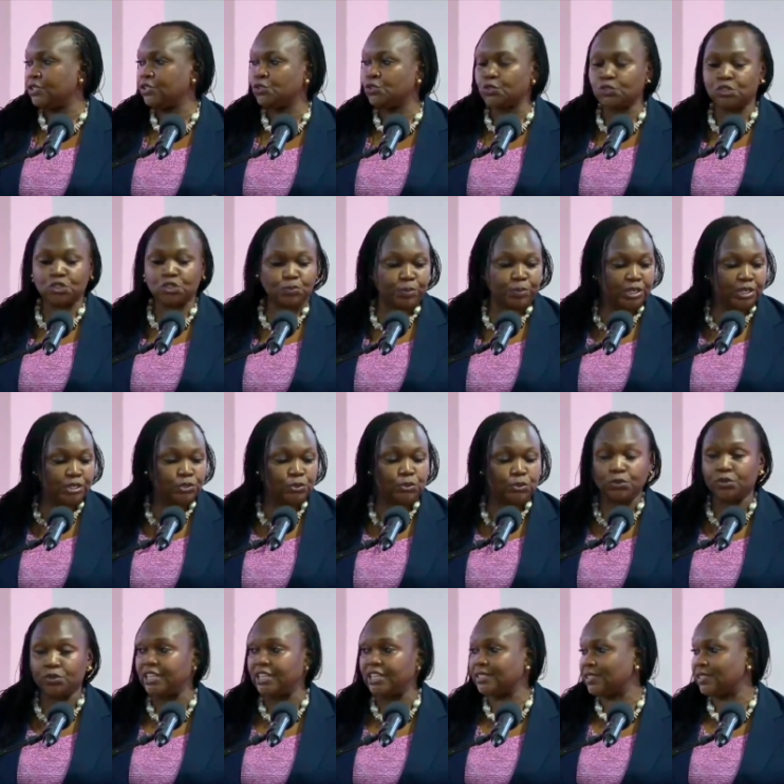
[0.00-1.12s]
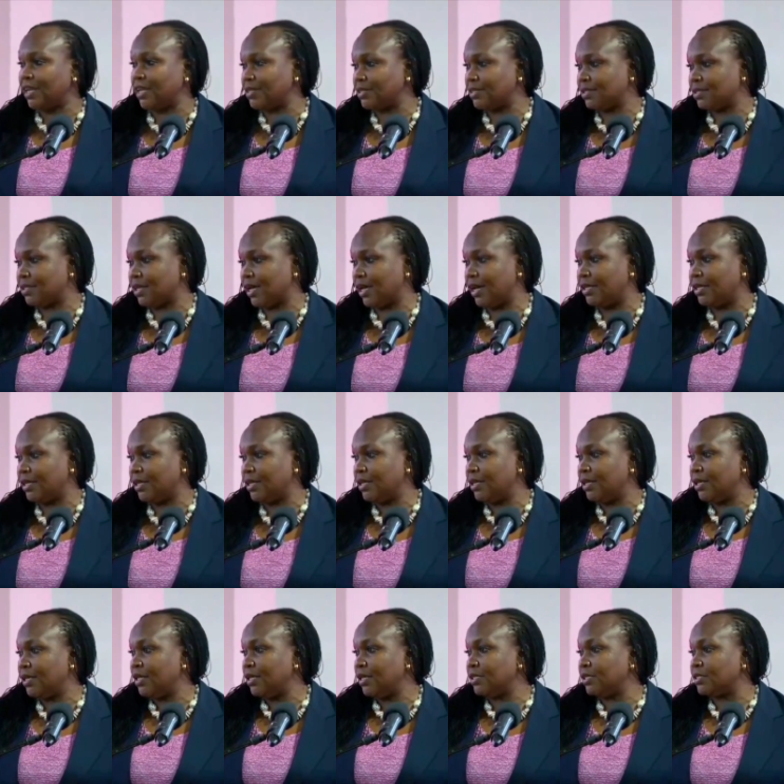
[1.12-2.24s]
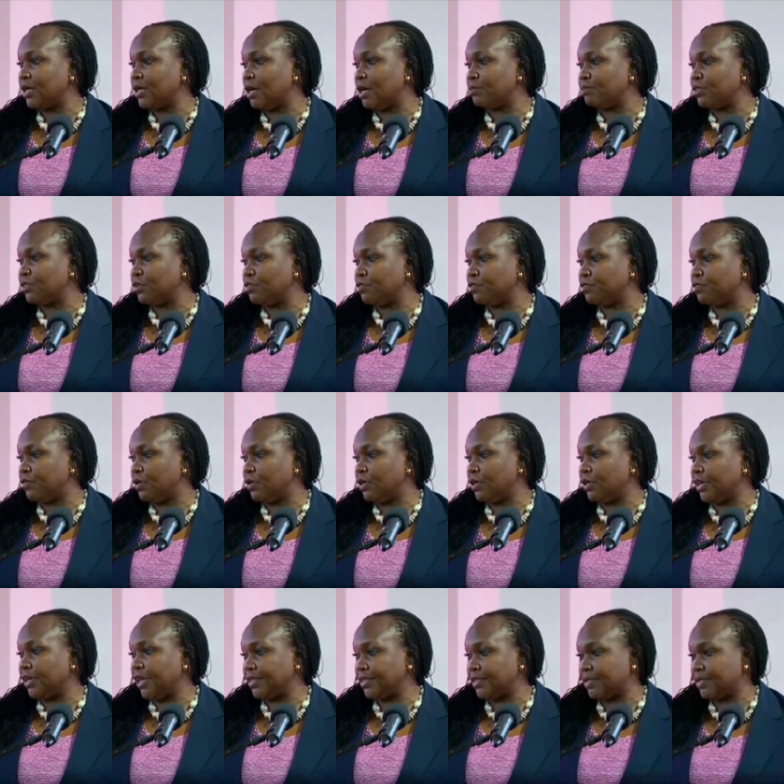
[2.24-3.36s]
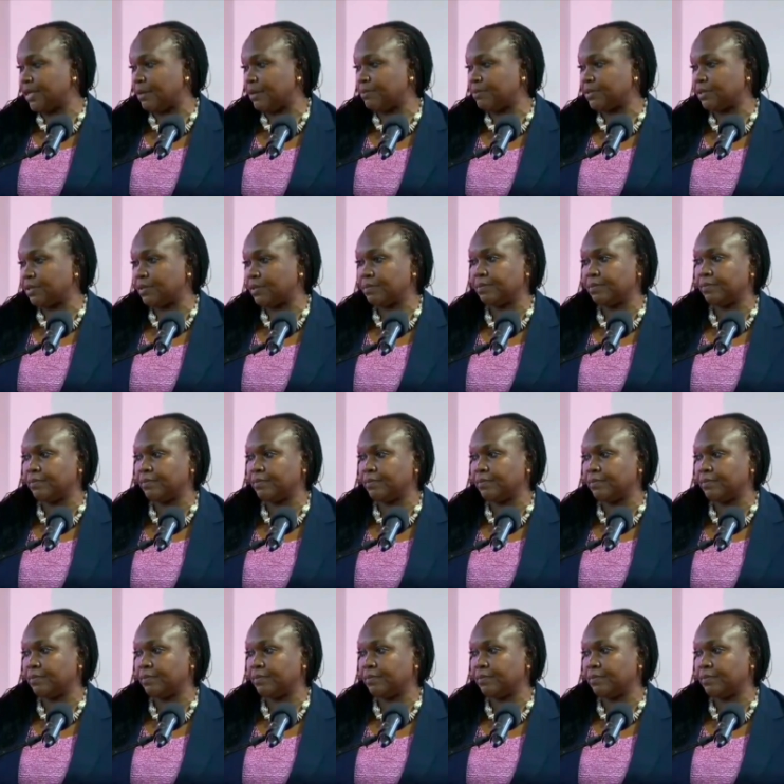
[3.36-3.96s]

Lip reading: to speak to this last slide in terms of next steps.